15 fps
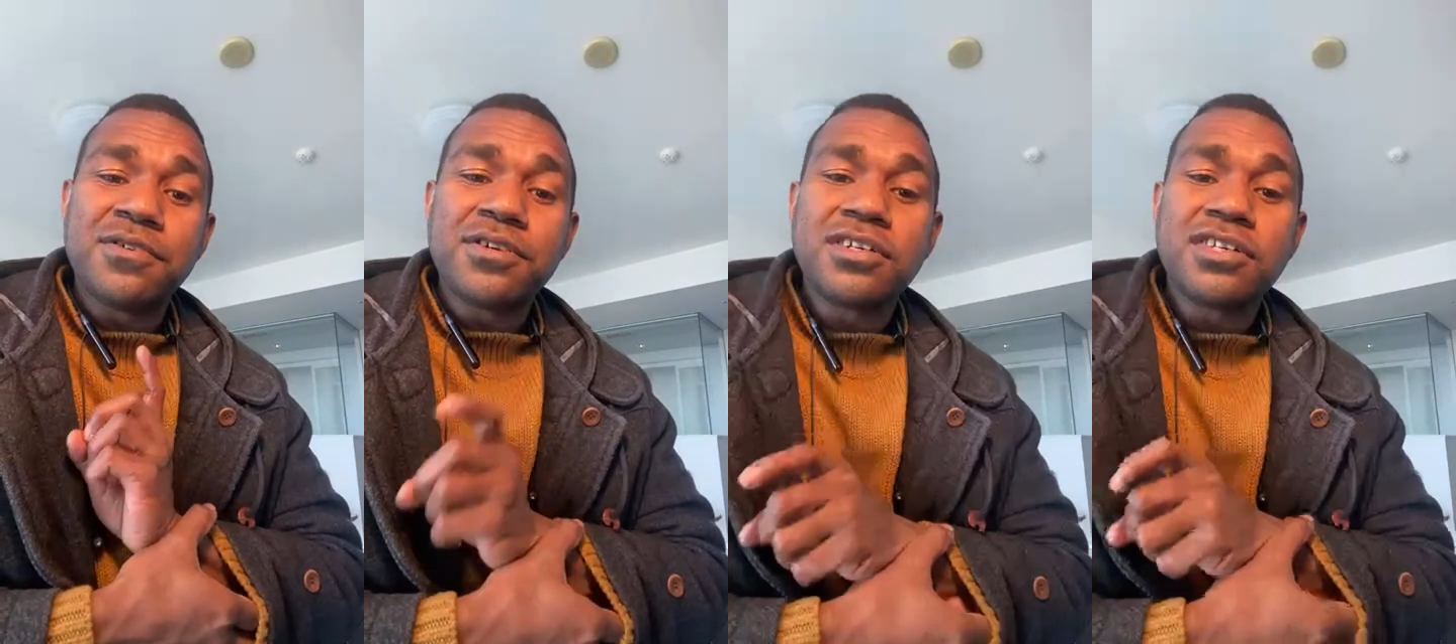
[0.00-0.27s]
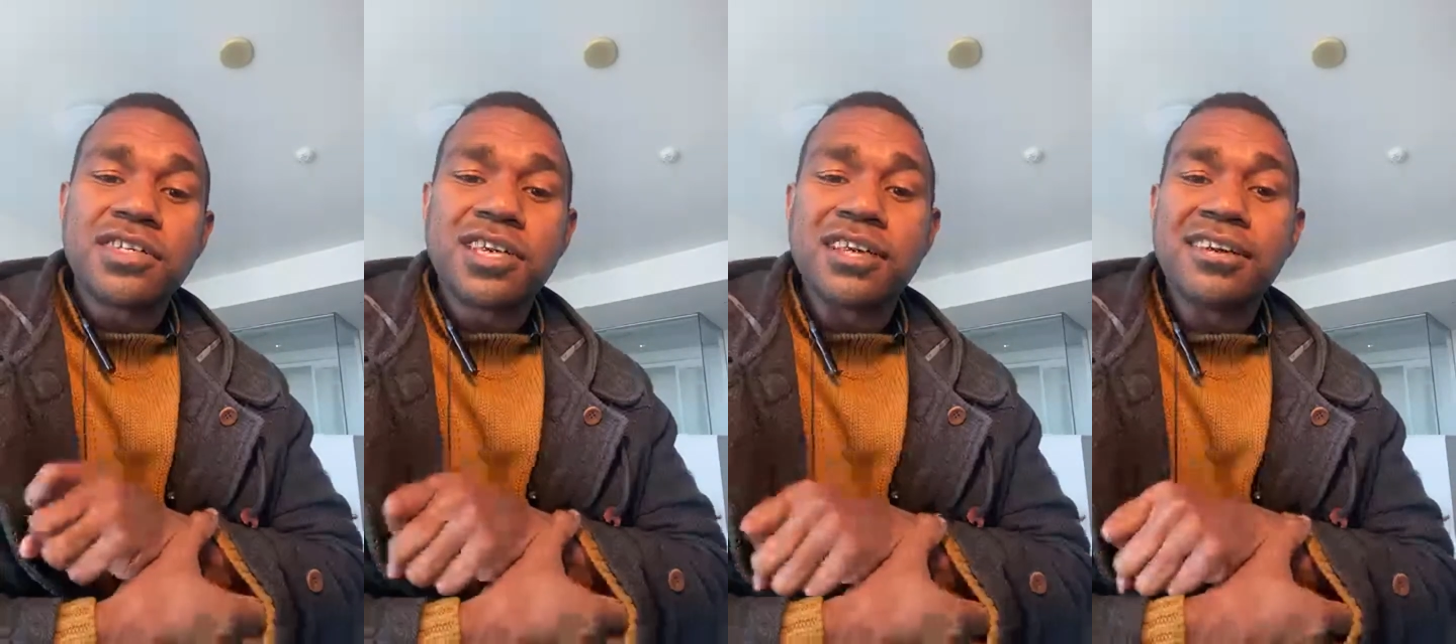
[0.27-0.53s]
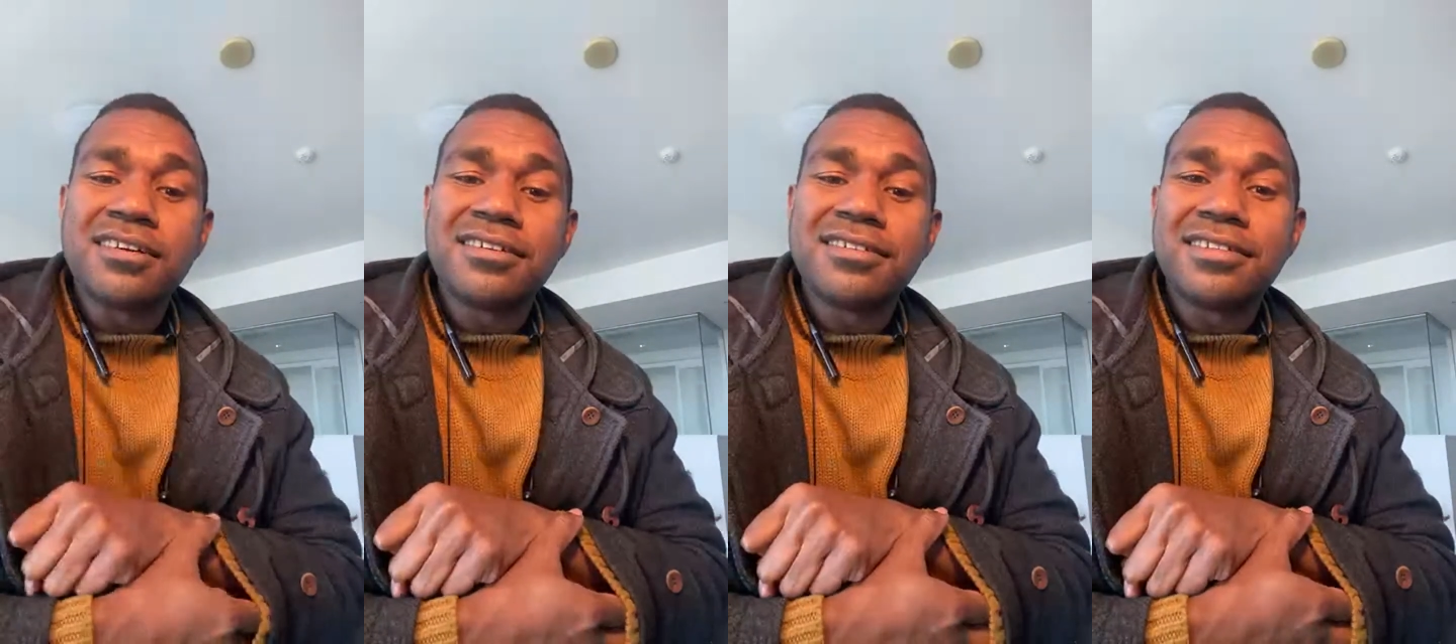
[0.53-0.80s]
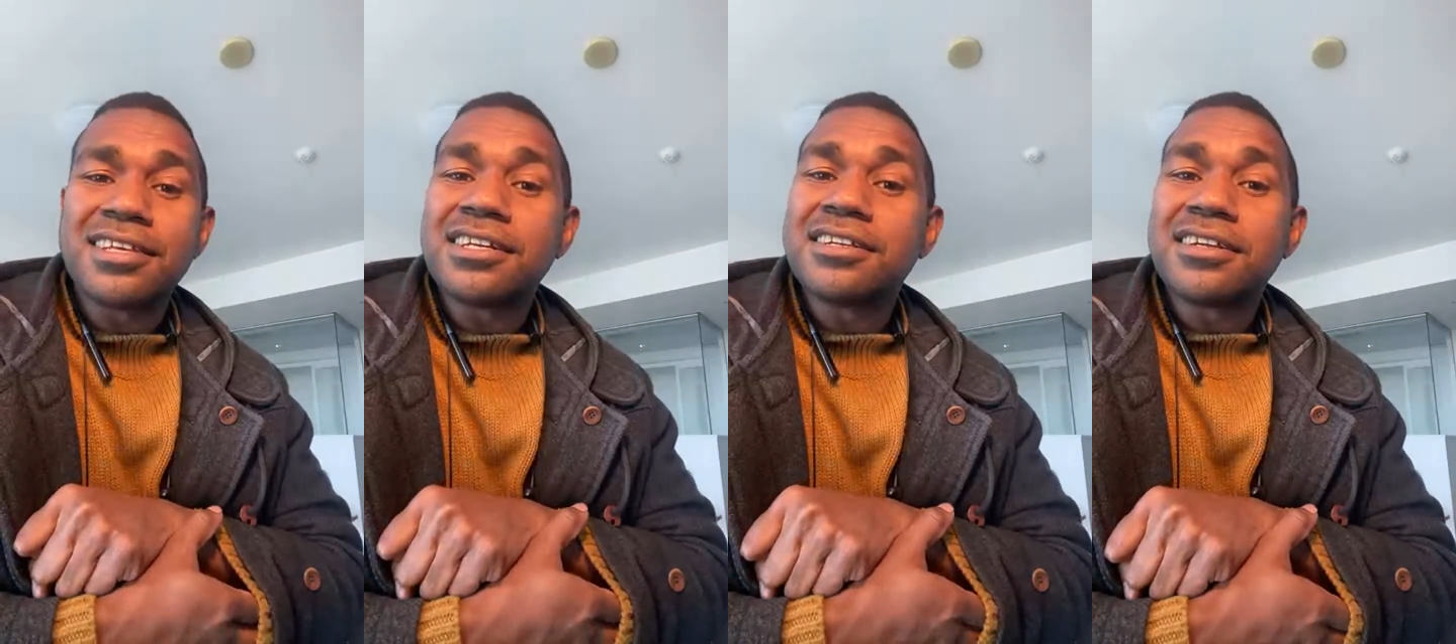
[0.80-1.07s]
first thing
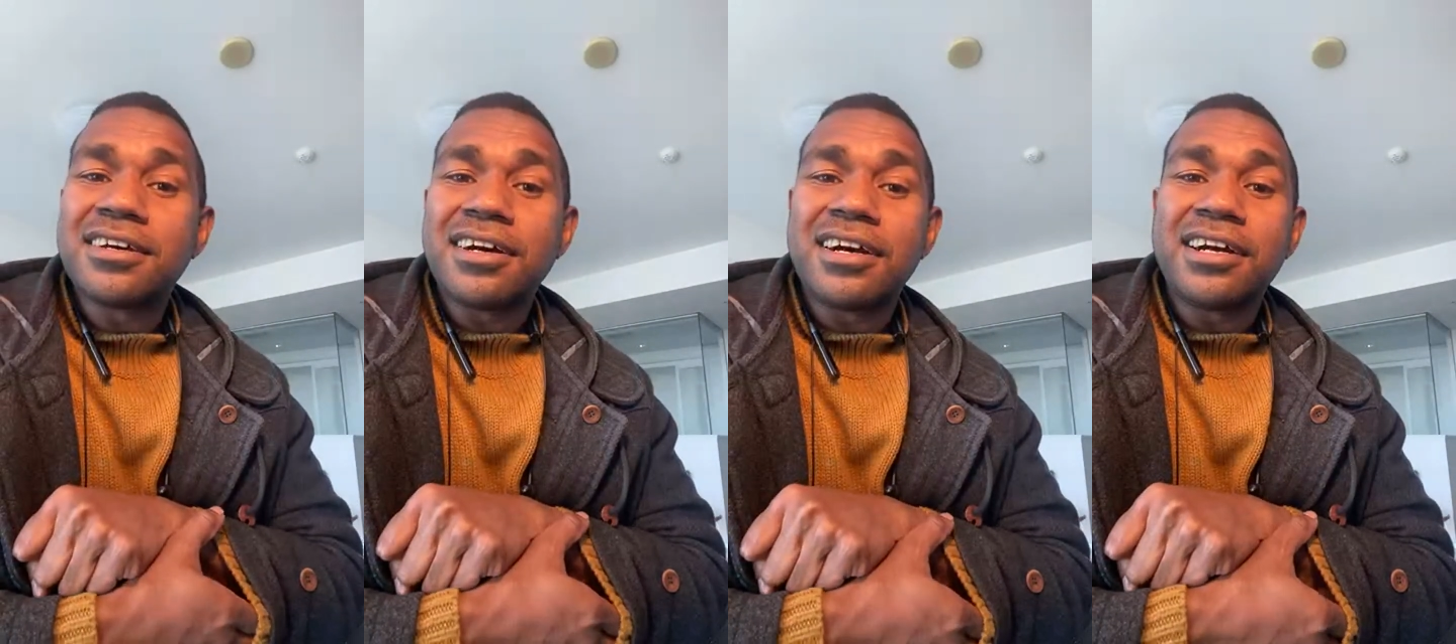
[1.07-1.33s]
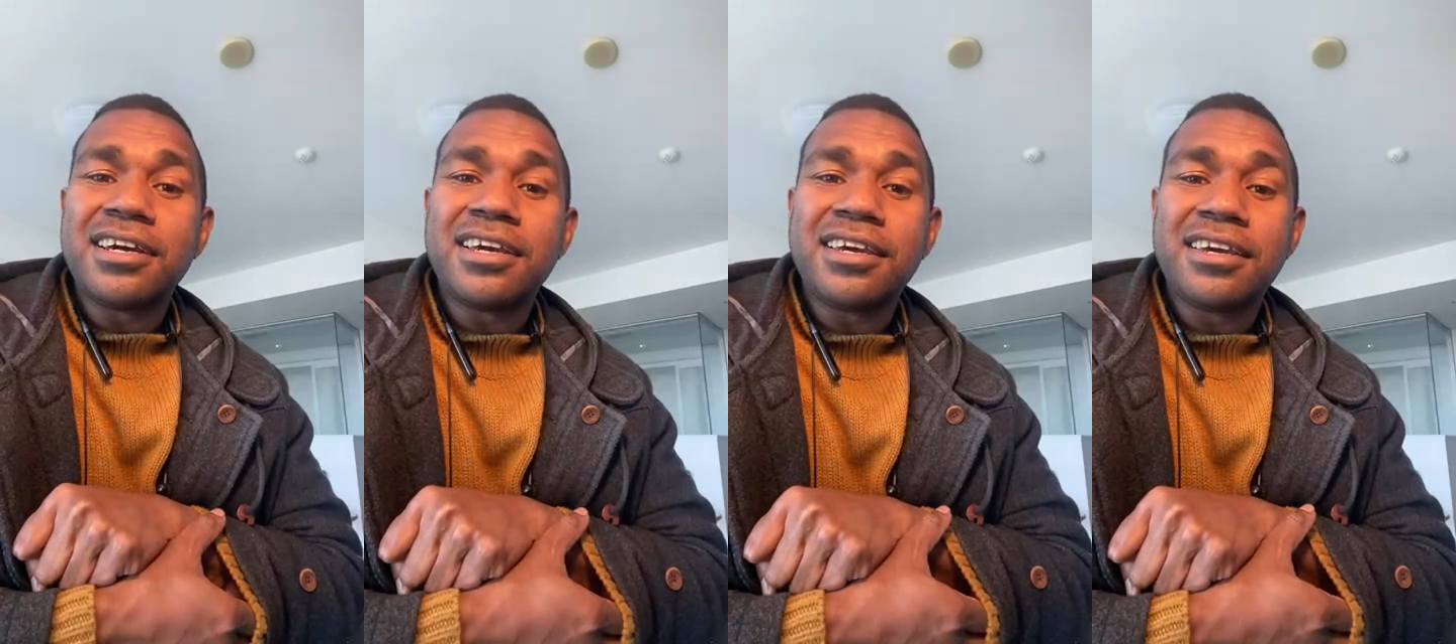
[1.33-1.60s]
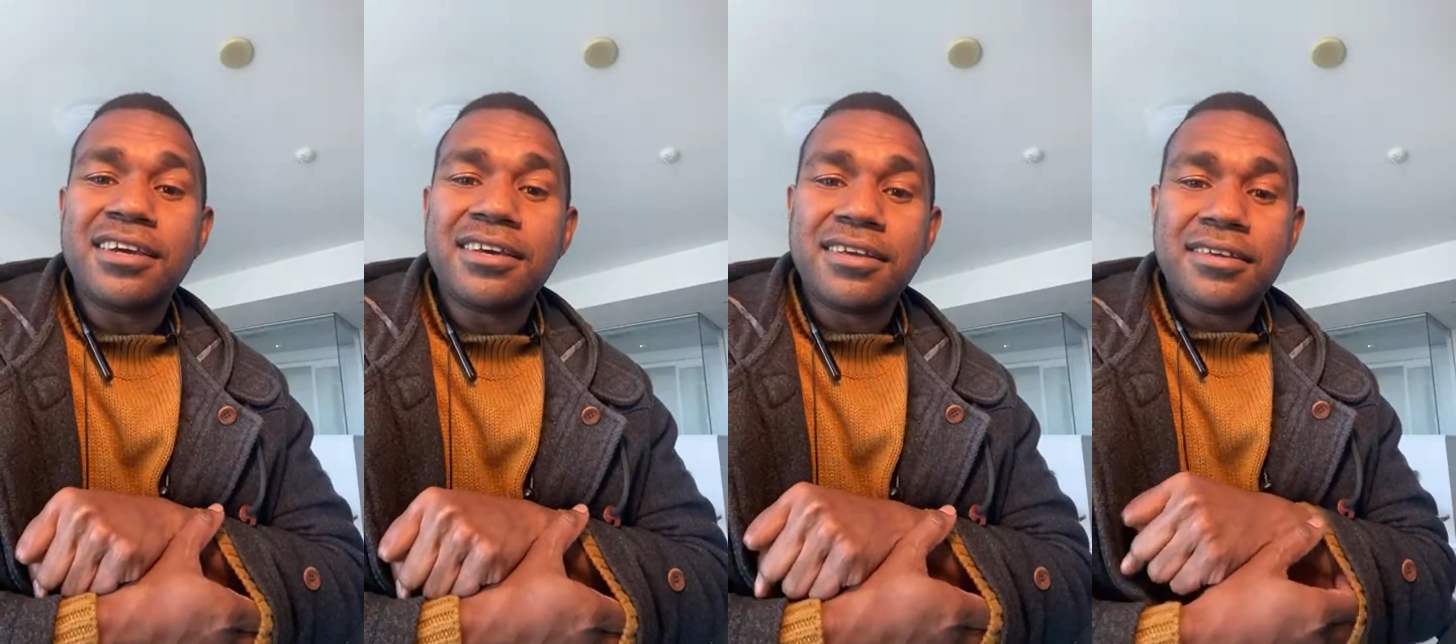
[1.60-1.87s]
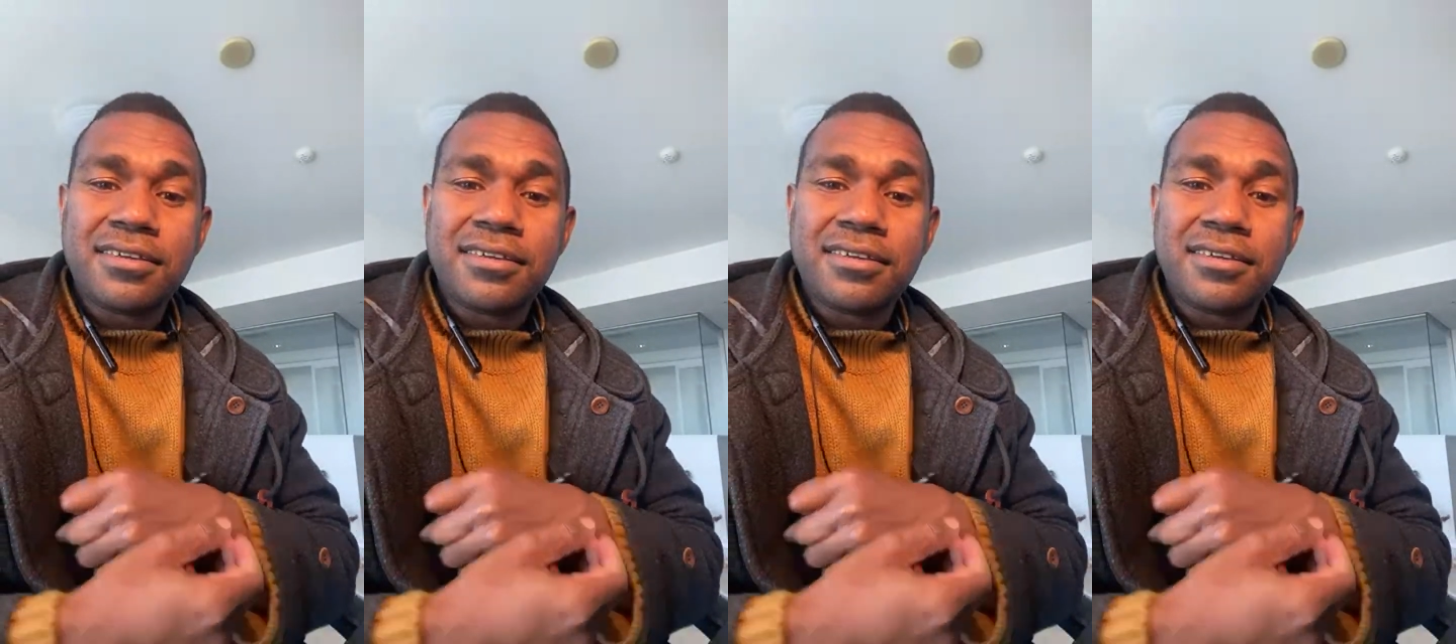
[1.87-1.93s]
that I